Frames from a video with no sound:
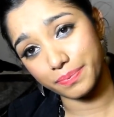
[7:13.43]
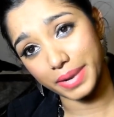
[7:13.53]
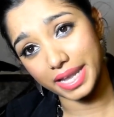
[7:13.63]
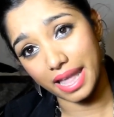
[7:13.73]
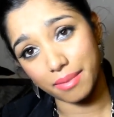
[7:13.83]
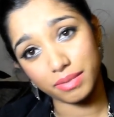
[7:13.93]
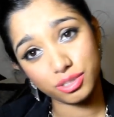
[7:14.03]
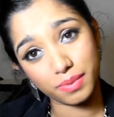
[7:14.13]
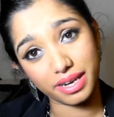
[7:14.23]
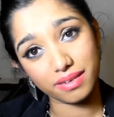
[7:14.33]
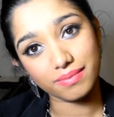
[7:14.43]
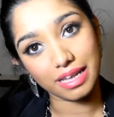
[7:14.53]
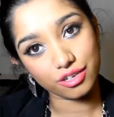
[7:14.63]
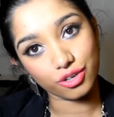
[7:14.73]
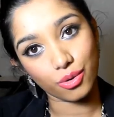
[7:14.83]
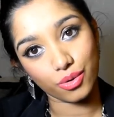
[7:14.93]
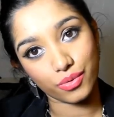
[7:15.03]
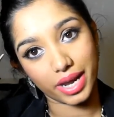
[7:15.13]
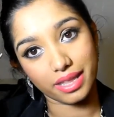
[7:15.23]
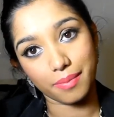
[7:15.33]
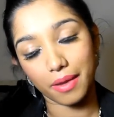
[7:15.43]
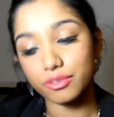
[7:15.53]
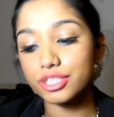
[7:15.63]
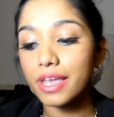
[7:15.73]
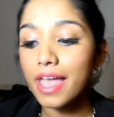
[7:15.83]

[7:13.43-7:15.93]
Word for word: pay that much money Go write them out